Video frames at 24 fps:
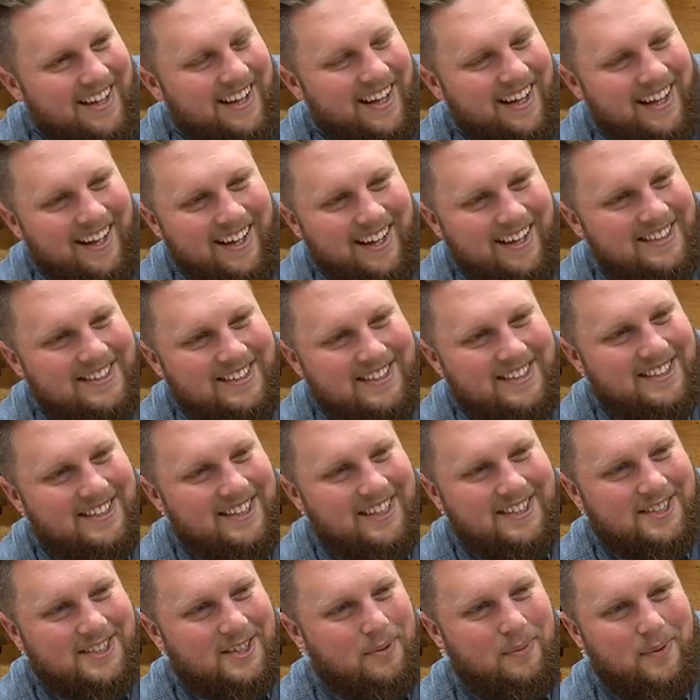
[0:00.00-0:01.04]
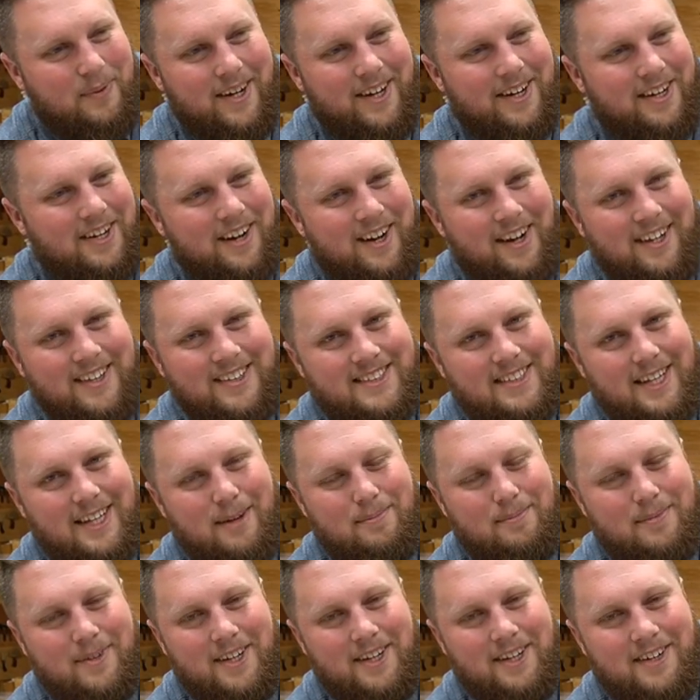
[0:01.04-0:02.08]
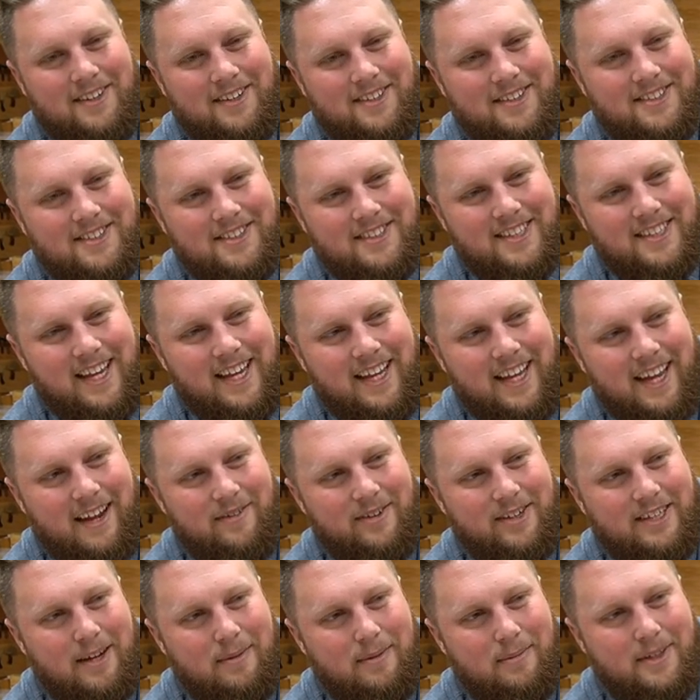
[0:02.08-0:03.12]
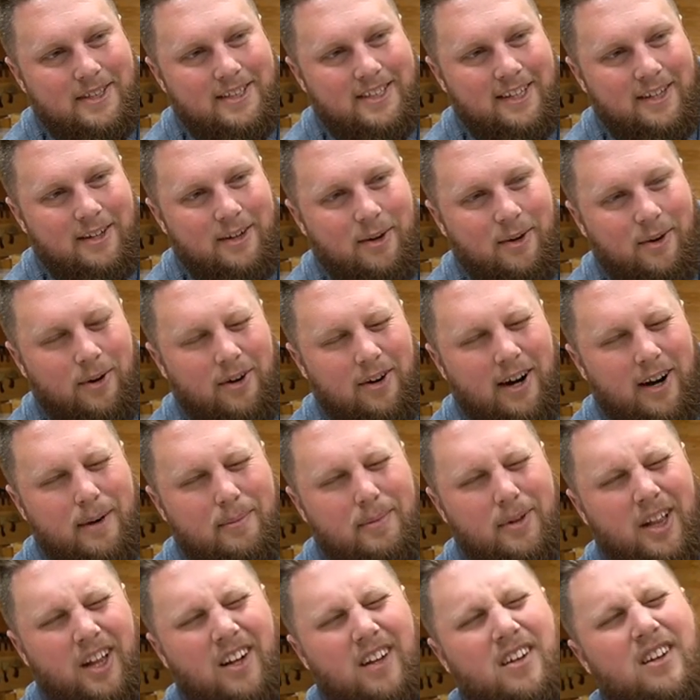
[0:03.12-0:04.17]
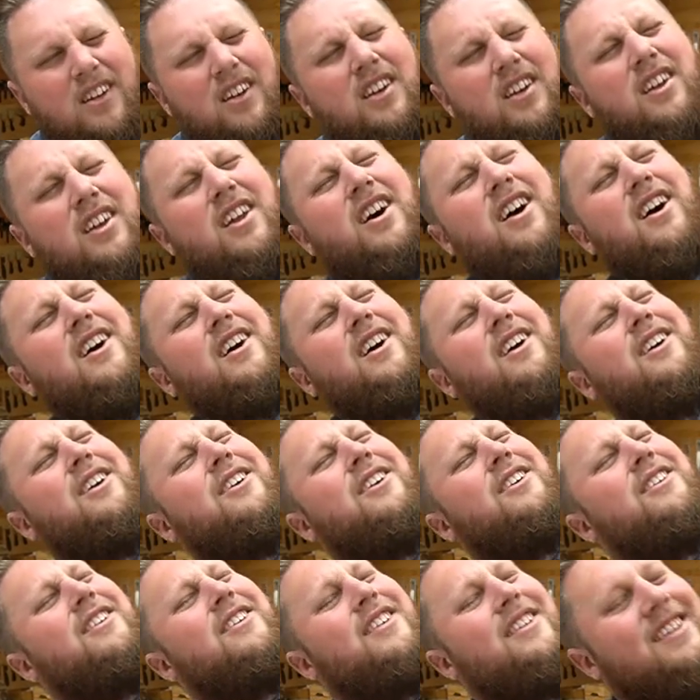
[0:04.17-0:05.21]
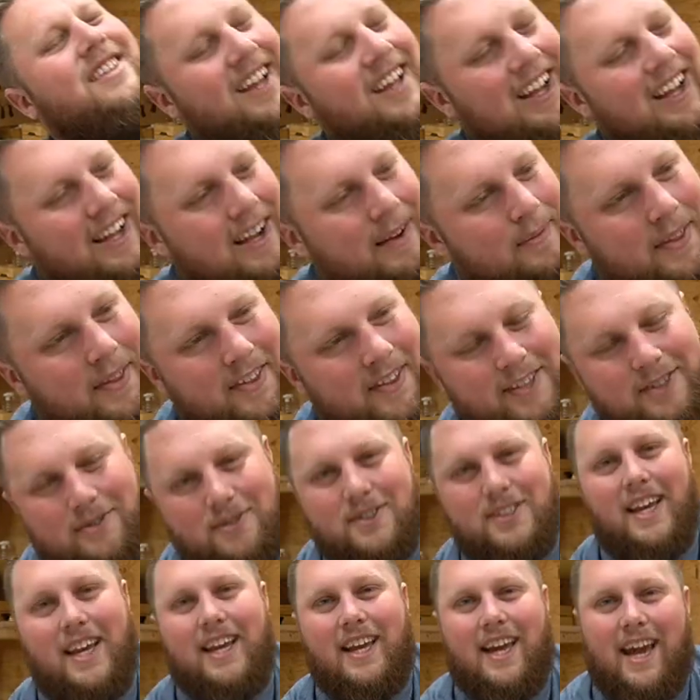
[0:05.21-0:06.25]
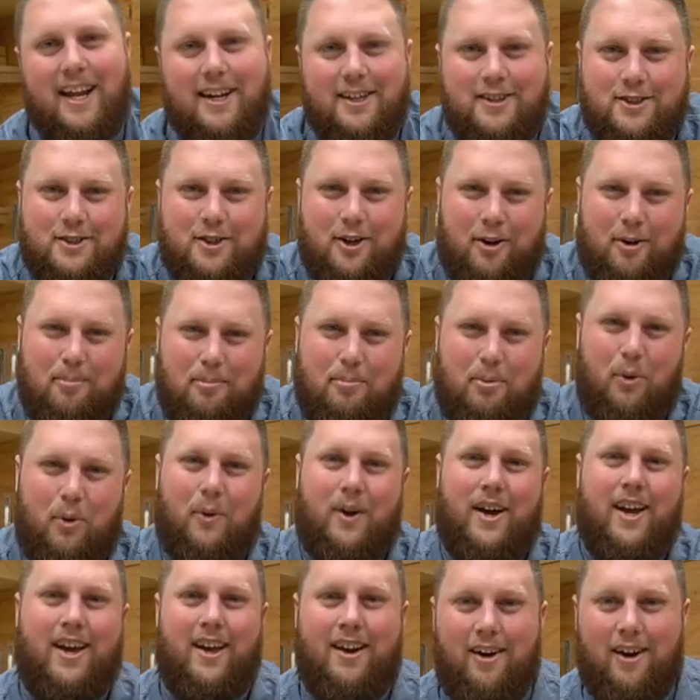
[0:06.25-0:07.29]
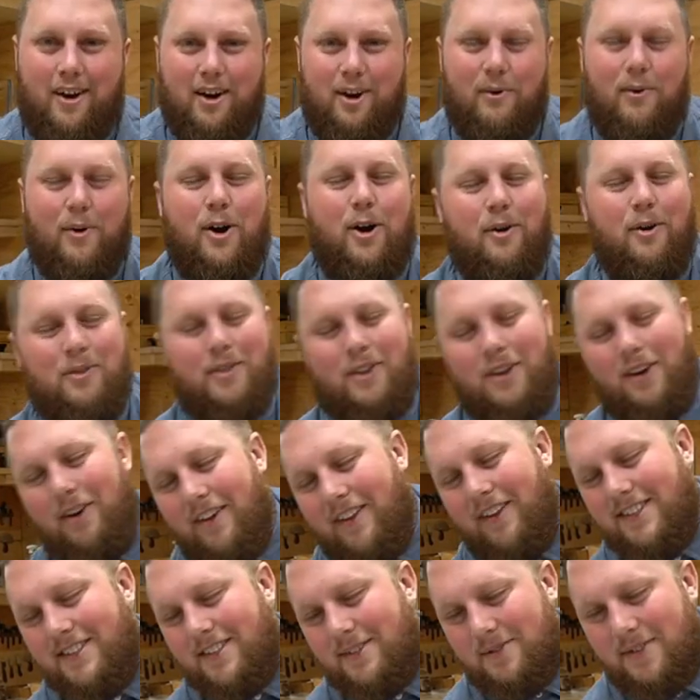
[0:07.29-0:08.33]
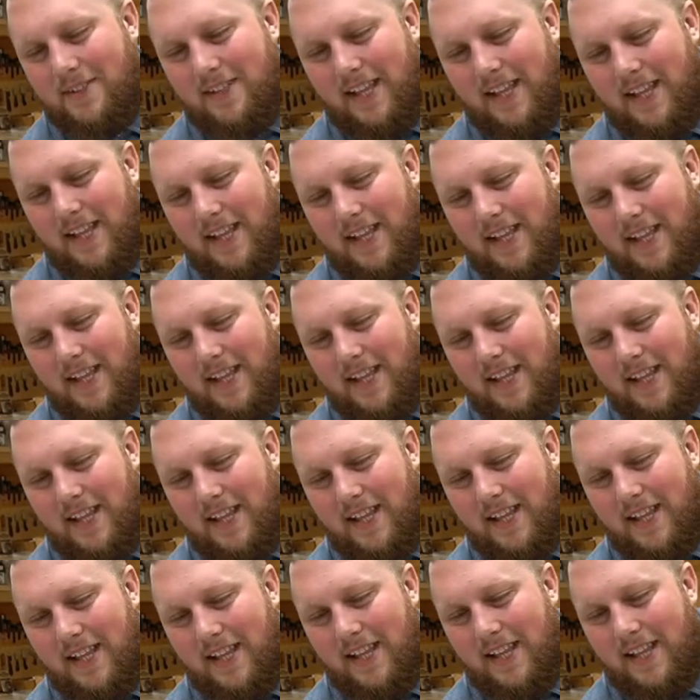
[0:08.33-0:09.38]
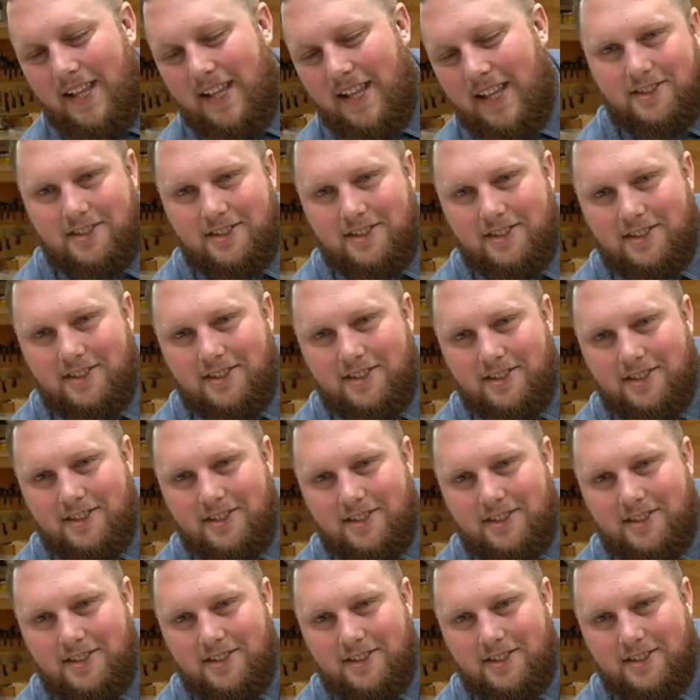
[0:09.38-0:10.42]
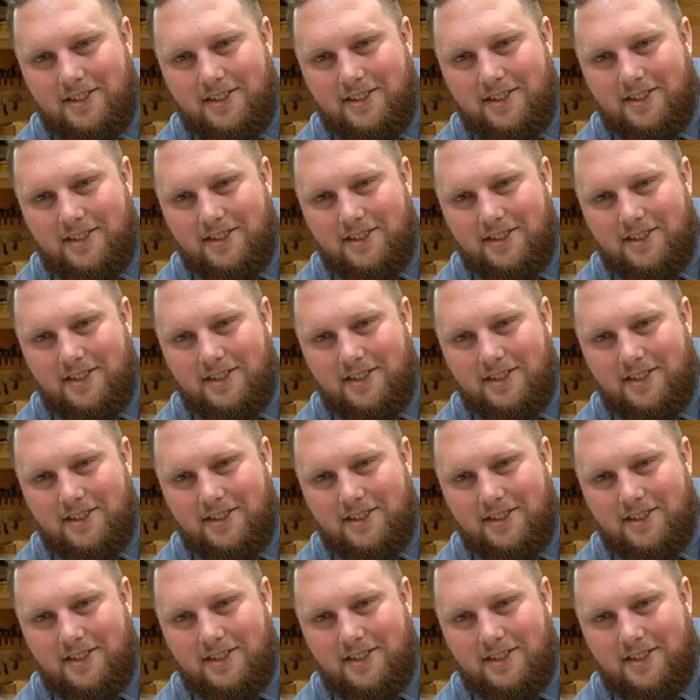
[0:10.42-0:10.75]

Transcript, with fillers: It's such a weird concept, you know? It's just like every time I'd see an order, I'd be like, no! I mean, this was like at a certain point in our growth, you know? This wasn't like how it always was. There was a certain point where I was like,